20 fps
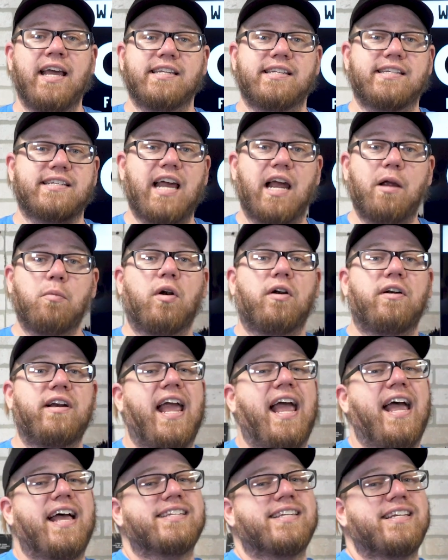Cybrary
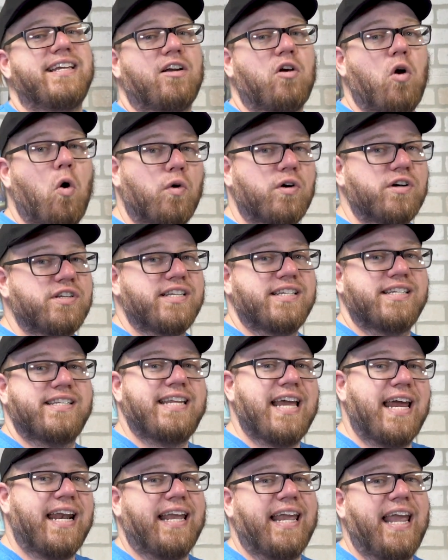has courses
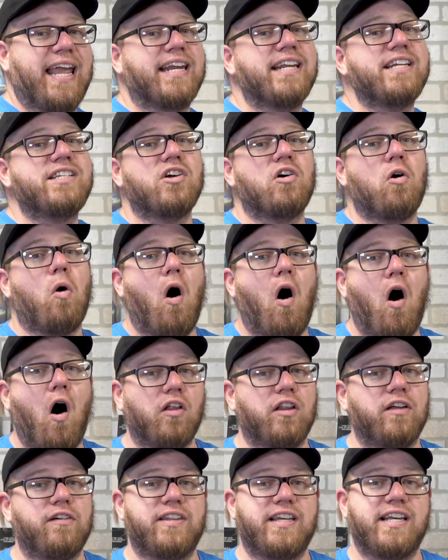dedicated to
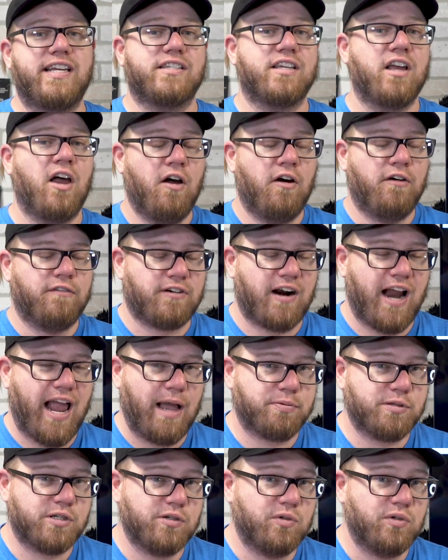all of these for
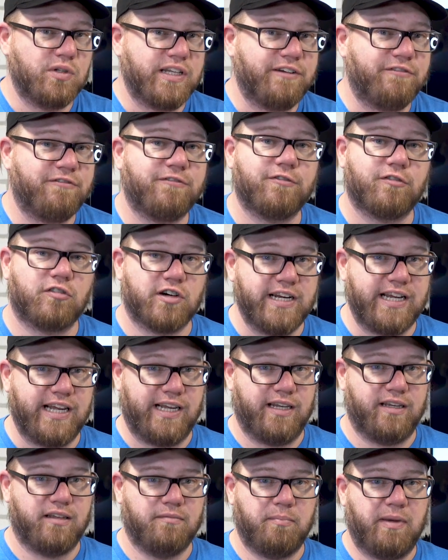absolutely free,